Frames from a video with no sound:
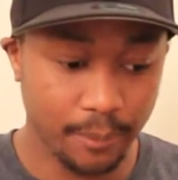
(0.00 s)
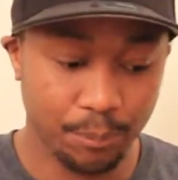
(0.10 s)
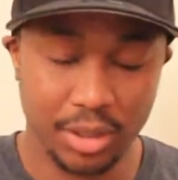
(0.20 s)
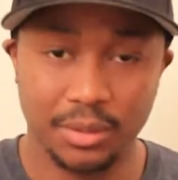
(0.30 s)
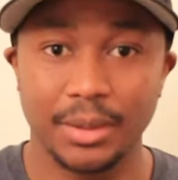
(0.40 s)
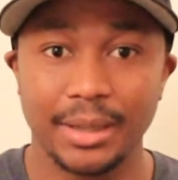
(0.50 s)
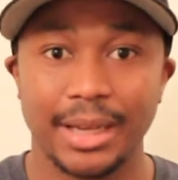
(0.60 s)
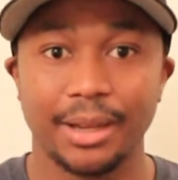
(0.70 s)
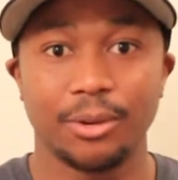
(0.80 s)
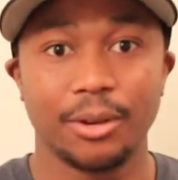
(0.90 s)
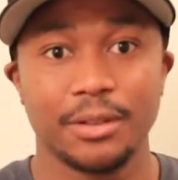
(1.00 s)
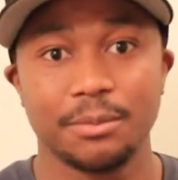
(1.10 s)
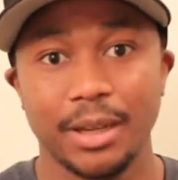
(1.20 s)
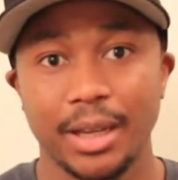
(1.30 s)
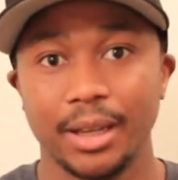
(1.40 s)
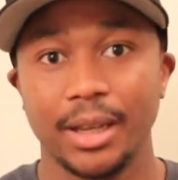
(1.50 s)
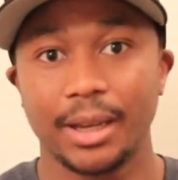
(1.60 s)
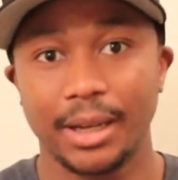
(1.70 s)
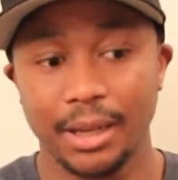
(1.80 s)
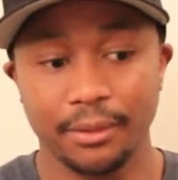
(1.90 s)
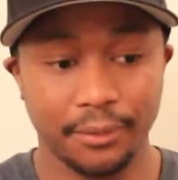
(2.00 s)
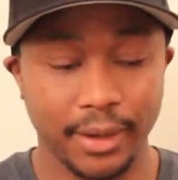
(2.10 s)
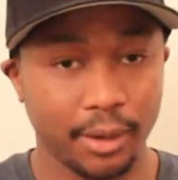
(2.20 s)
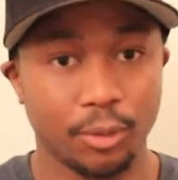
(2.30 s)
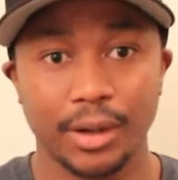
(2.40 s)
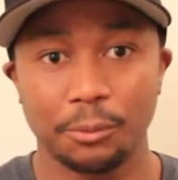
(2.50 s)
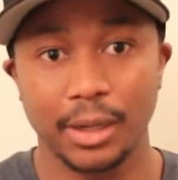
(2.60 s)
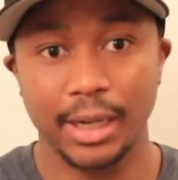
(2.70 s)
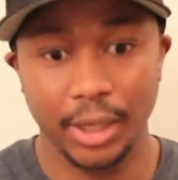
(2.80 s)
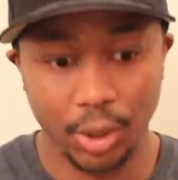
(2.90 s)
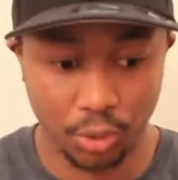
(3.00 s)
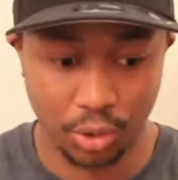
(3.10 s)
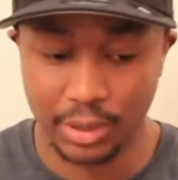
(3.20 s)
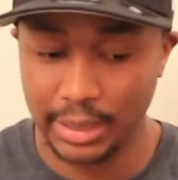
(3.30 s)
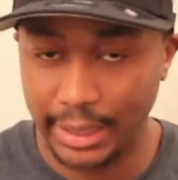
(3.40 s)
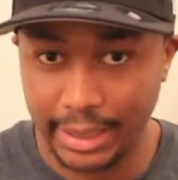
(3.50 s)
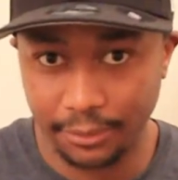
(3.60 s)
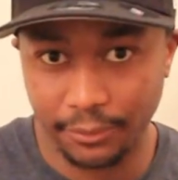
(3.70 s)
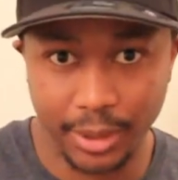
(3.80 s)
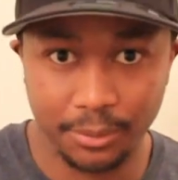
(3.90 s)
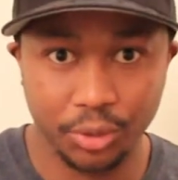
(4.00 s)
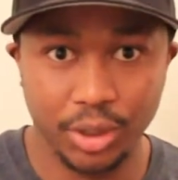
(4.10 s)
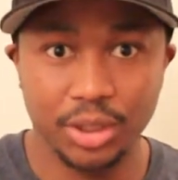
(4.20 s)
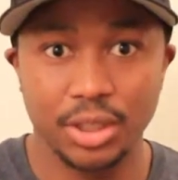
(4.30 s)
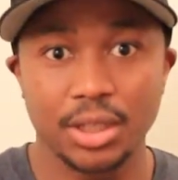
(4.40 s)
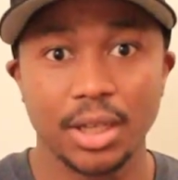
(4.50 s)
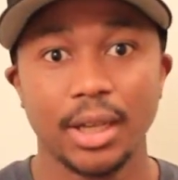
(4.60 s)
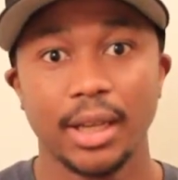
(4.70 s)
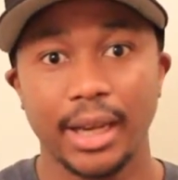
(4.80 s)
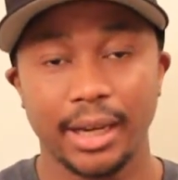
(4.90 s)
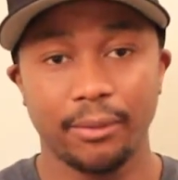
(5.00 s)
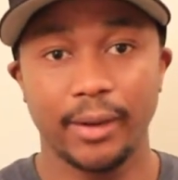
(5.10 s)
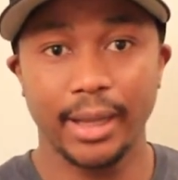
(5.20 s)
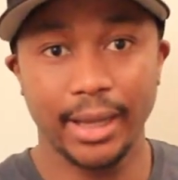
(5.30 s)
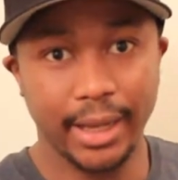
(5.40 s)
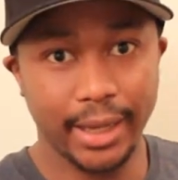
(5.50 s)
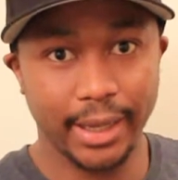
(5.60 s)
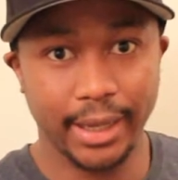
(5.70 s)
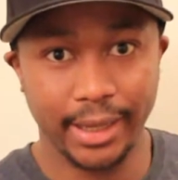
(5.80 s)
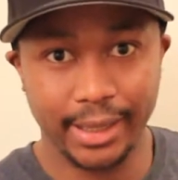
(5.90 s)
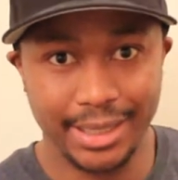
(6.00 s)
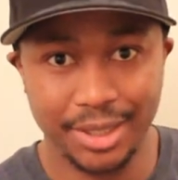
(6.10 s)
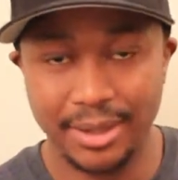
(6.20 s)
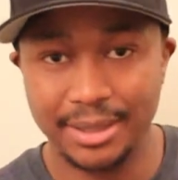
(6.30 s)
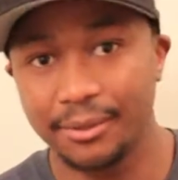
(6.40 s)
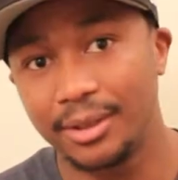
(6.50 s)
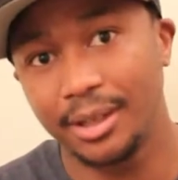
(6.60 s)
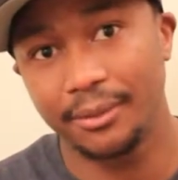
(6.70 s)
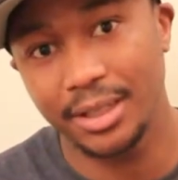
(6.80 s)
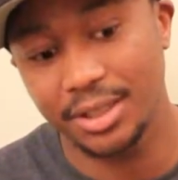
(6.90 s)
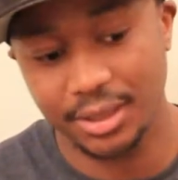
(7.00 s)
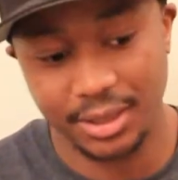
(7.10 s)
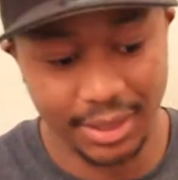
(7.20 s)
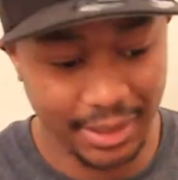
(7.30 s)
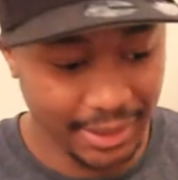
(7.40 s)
possibly Nine, Clovis, Claver, fighting Wakanda with those alien venom creatures, and then finally against the rest of the Avengers,